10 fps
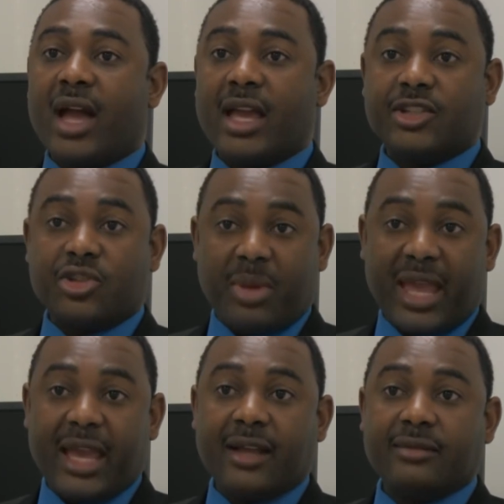in
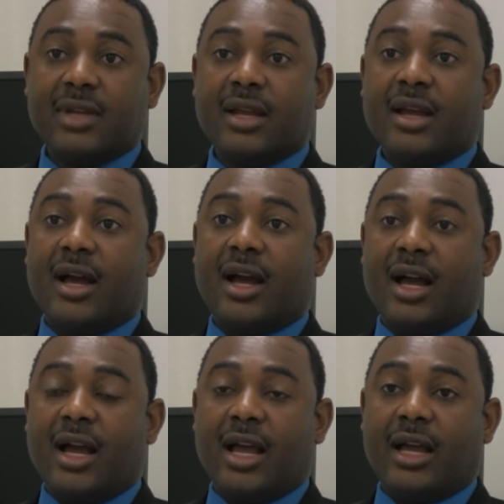Japan
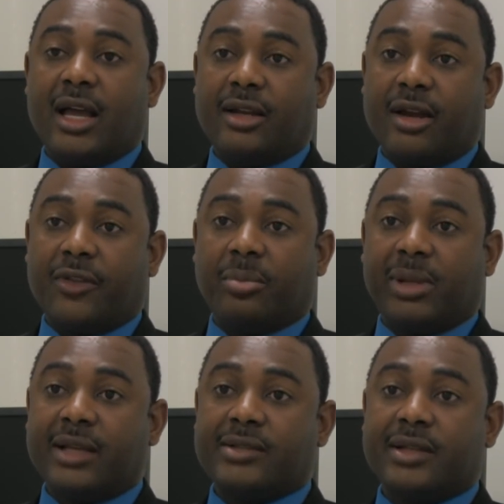and other
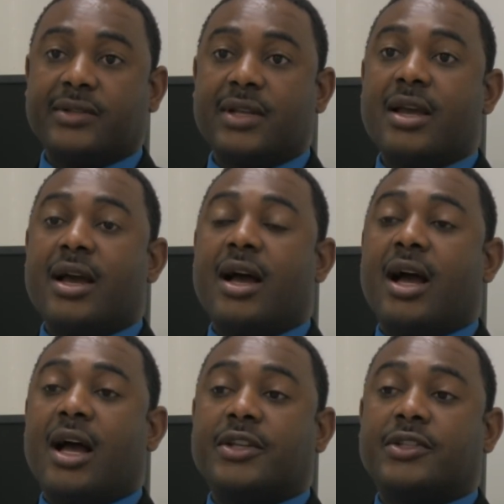places.
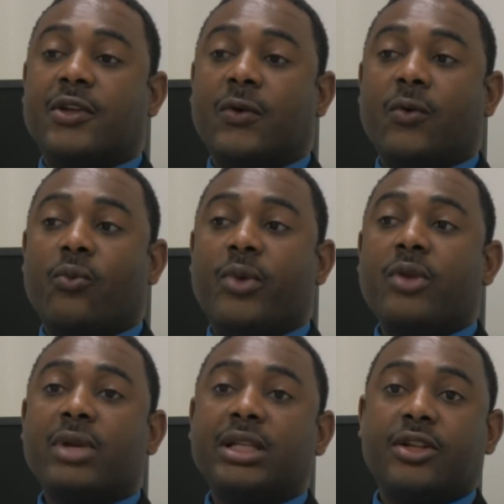So we
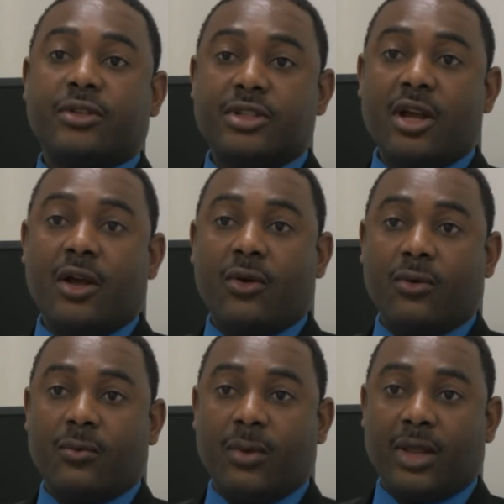really don't know
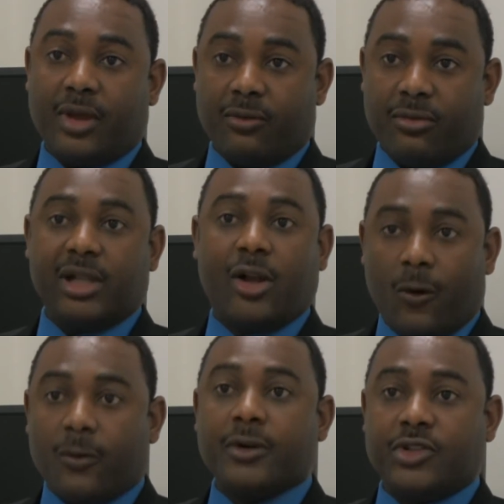what the real
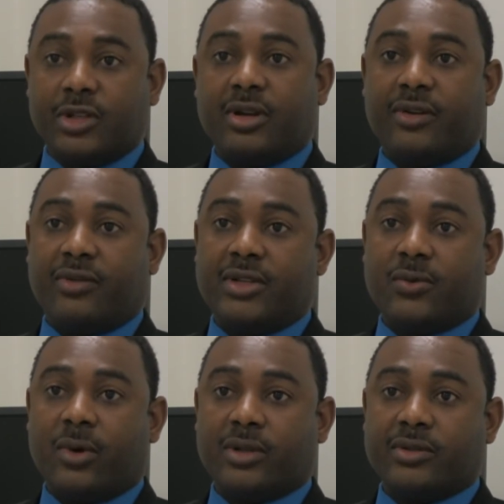origin of these
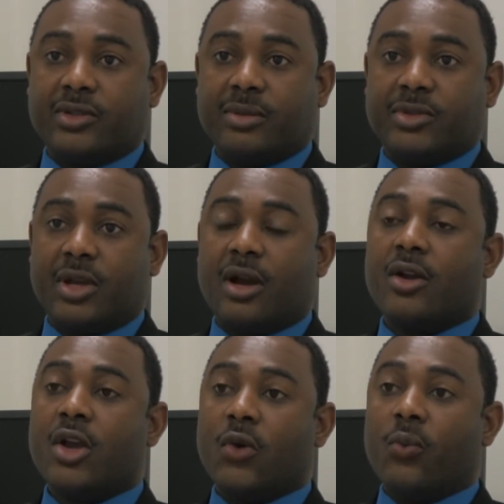organisms are.
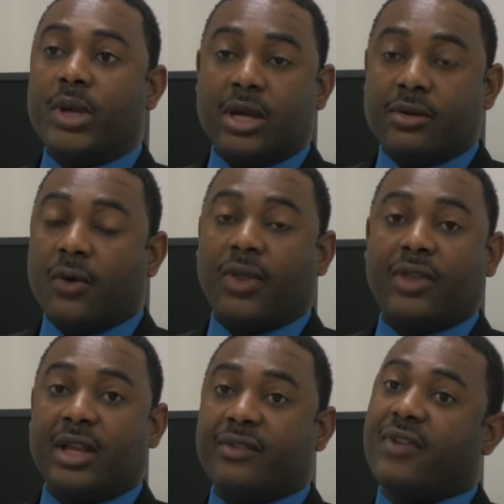We now know
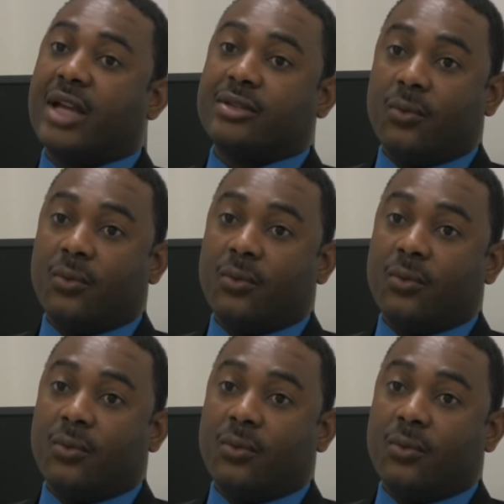that they infect a